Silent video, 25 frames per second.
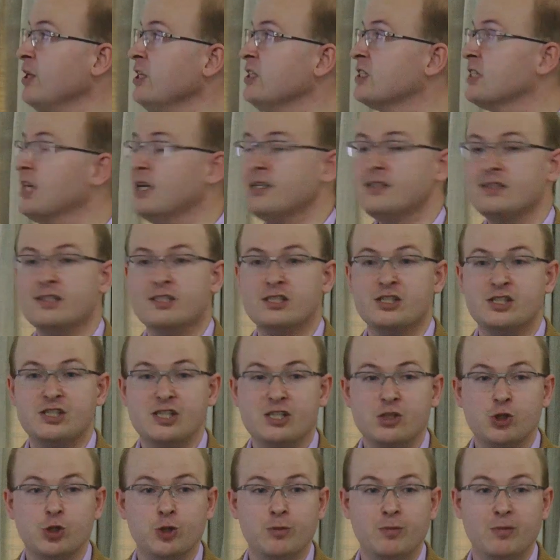size
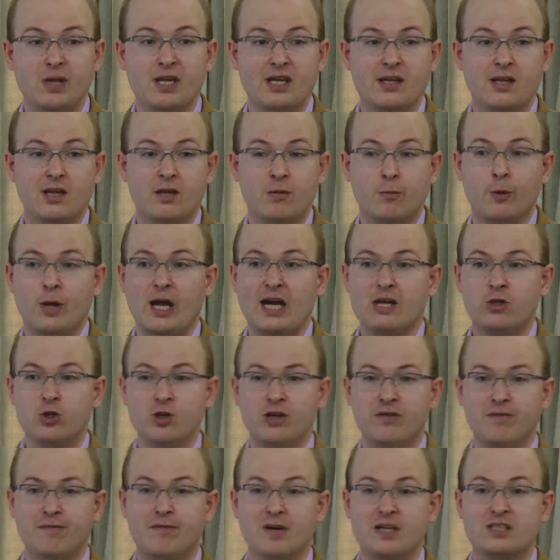decision making, we
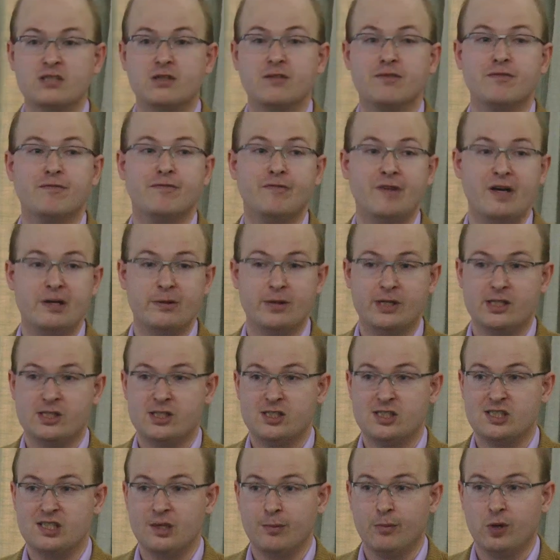actually find a very
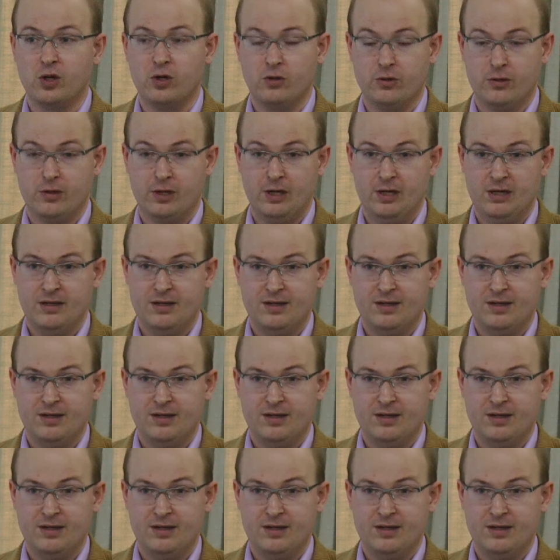similar